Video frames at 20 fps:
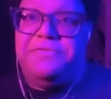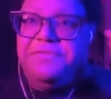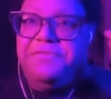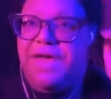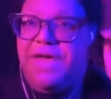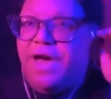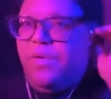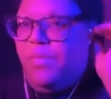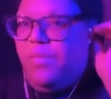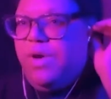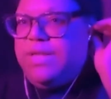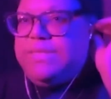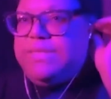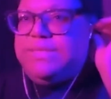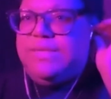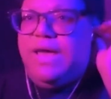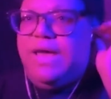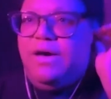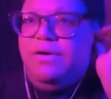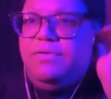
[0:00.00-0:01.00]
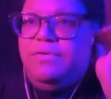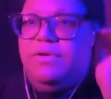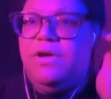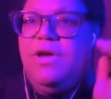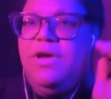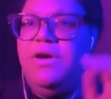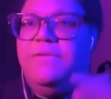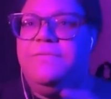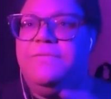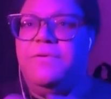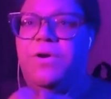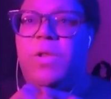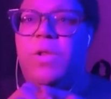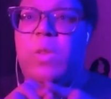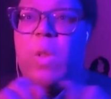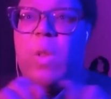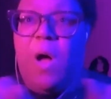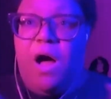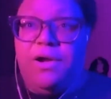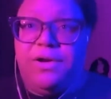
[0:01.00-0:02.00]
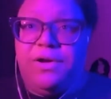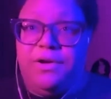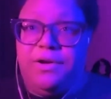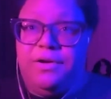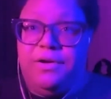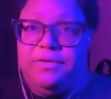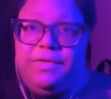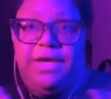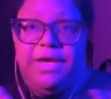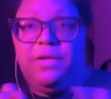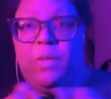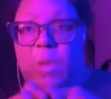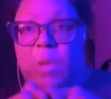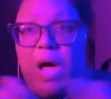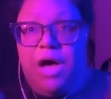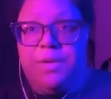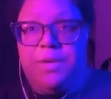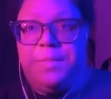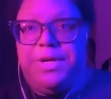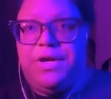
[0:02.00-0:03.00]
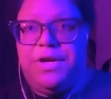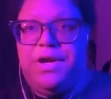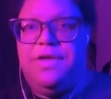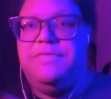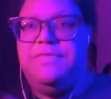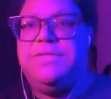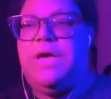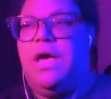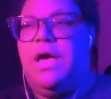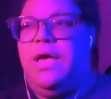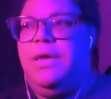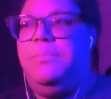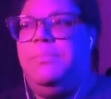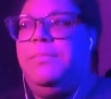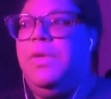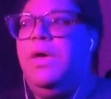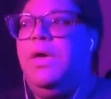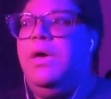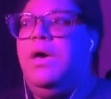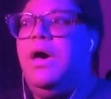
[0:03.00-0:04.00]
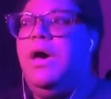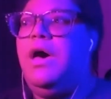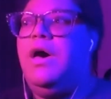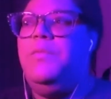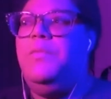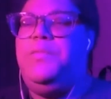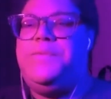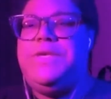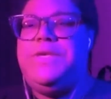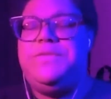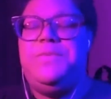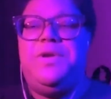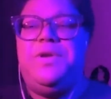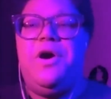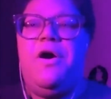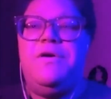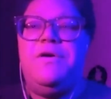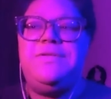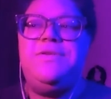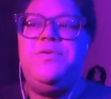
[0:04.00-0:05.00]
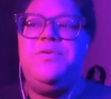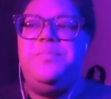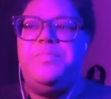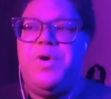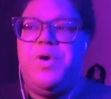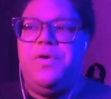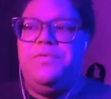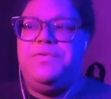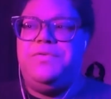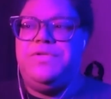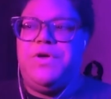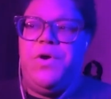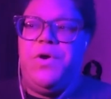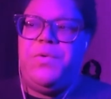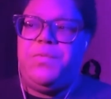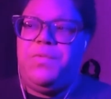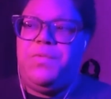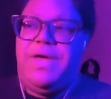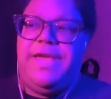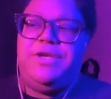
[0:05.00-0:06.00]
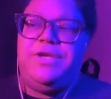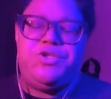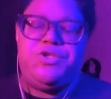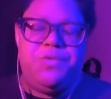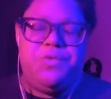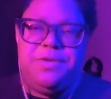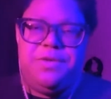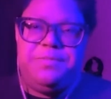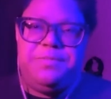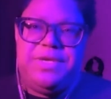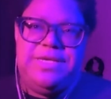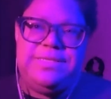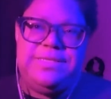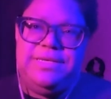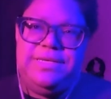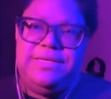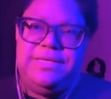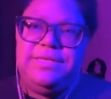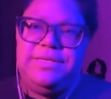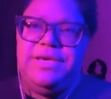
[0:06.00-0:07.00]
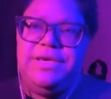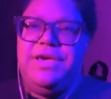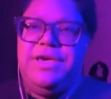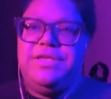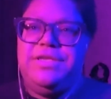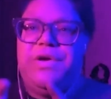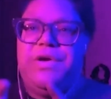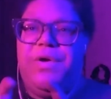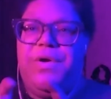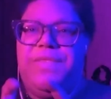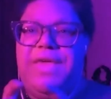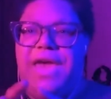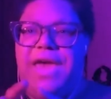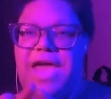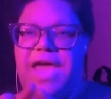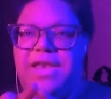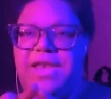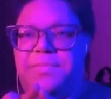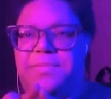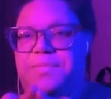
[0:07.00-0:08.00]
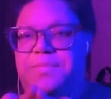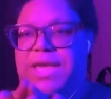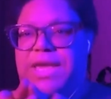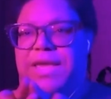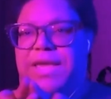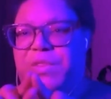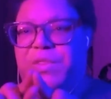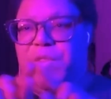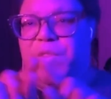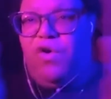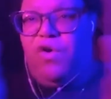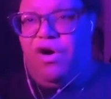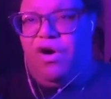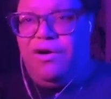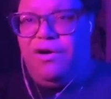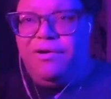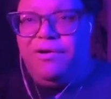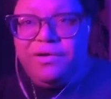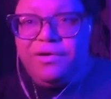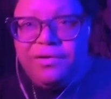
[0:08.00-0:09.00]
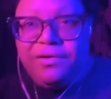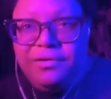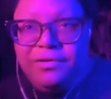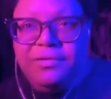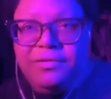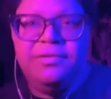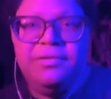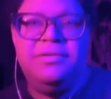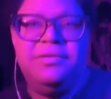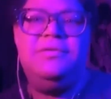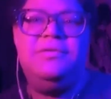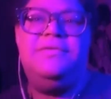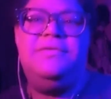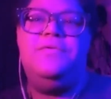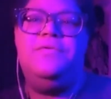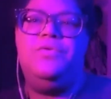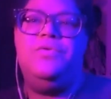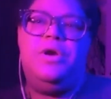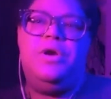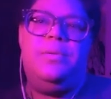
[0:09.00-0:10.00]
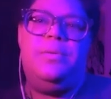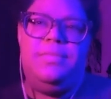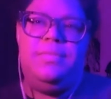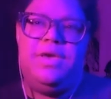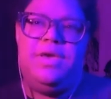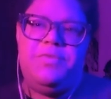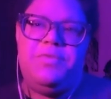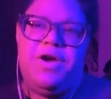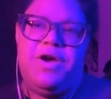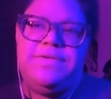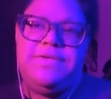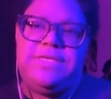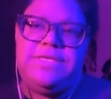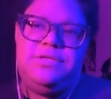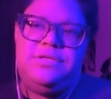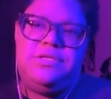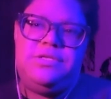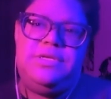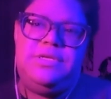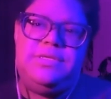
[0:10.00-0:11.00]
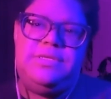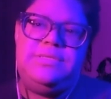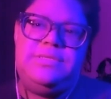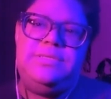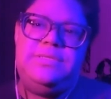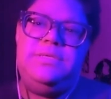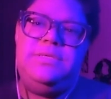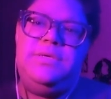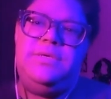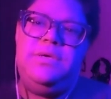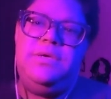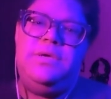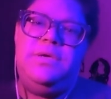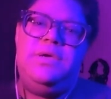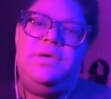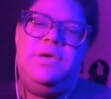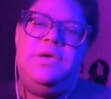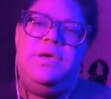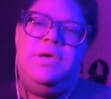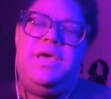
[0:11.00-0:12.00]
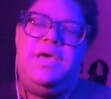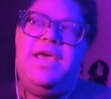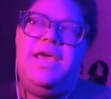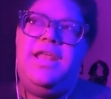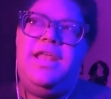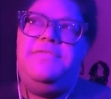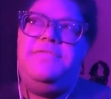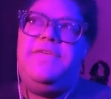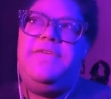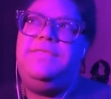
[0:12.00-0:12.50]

that one sound for a longer like a long period of time because uh, we also both don't like short pieces so they end up being long form improvisations and i think